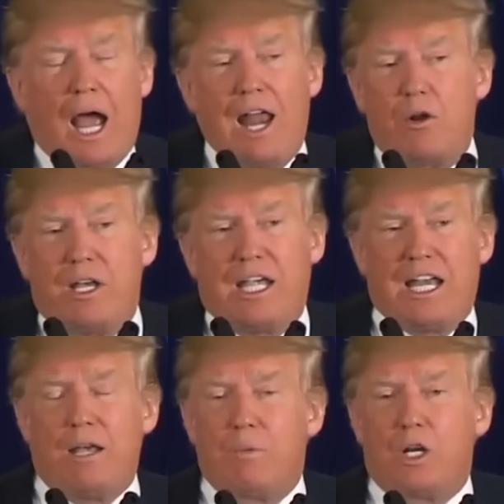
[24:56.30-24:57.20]
I don't
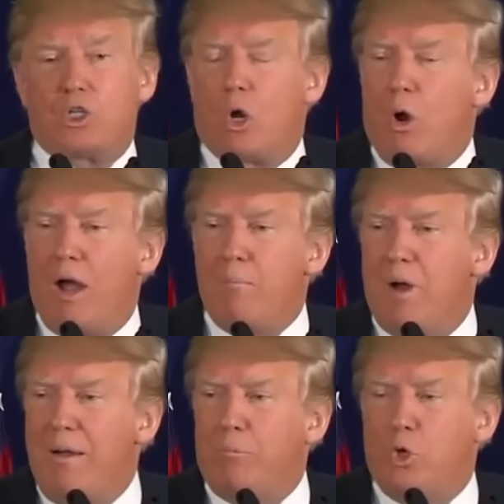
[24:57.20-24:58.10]
need any money. So I'm,
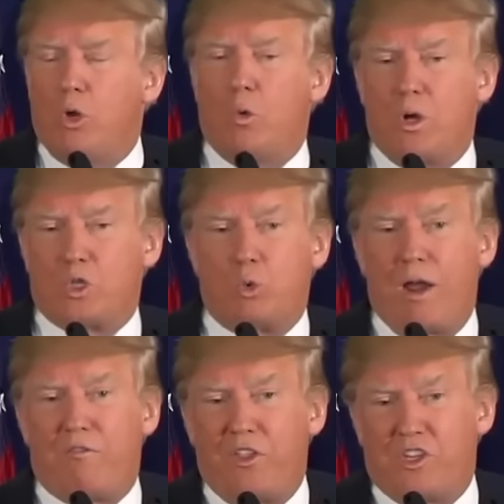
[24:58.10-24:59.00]
I'm doing what's
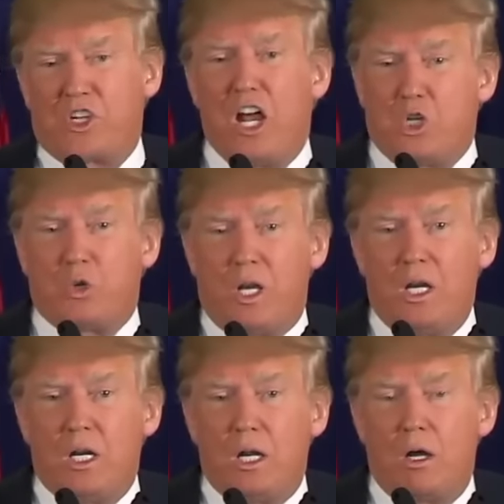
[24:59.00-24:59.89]
right for this
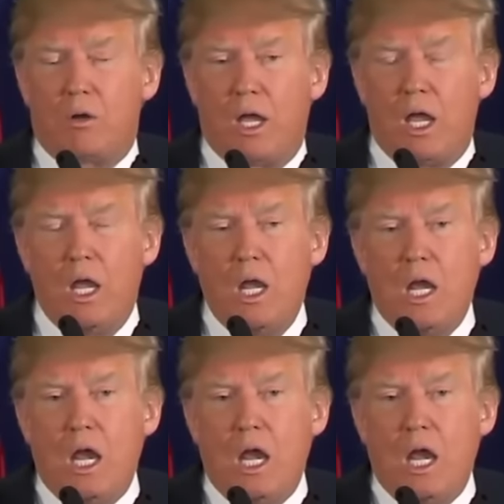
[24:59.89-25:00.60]
country, okay?